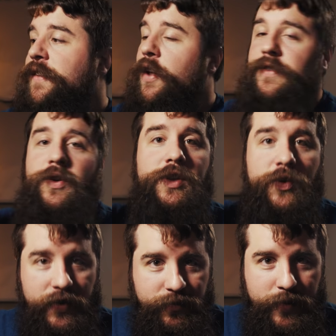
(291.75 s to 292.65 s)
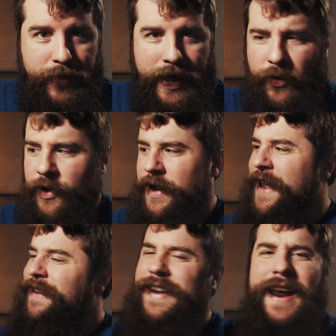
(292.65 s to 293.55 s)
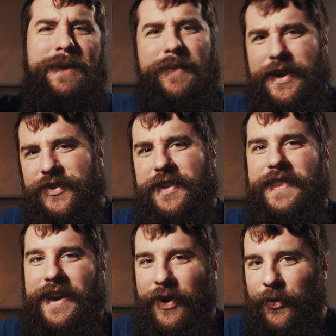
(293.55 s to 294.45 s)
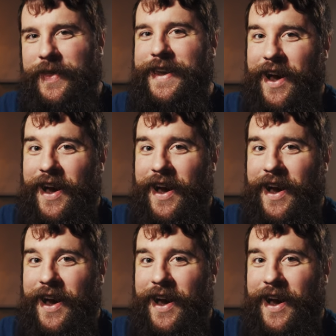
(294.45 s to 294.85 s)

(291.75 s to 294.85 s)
It is also USB powered, and did I mention that it only